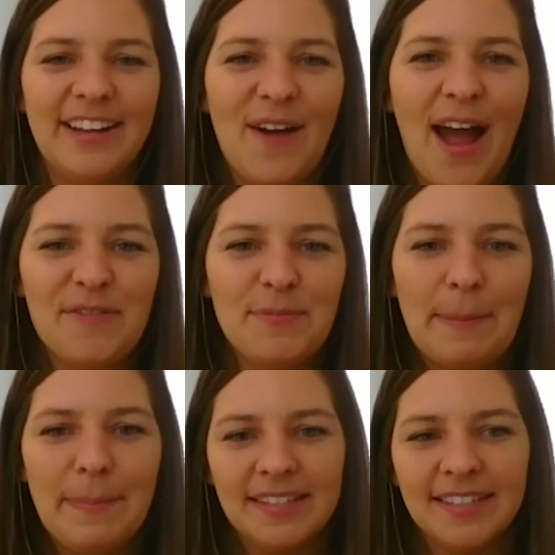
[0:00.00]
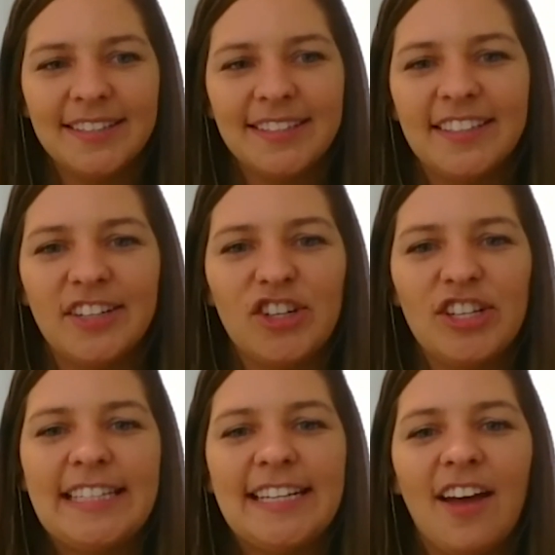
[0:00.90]
have to make business
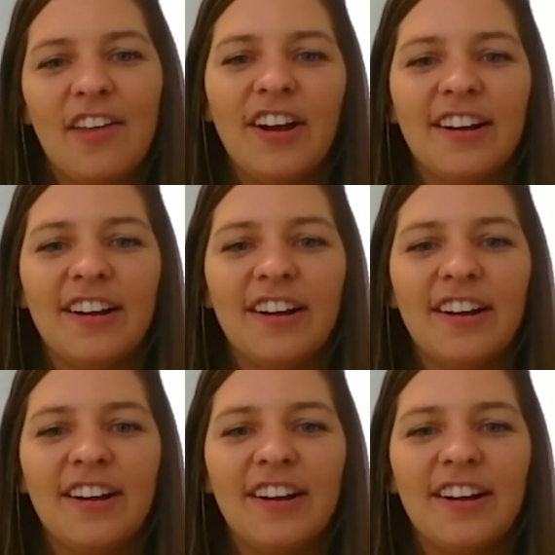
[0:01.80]
decisions together.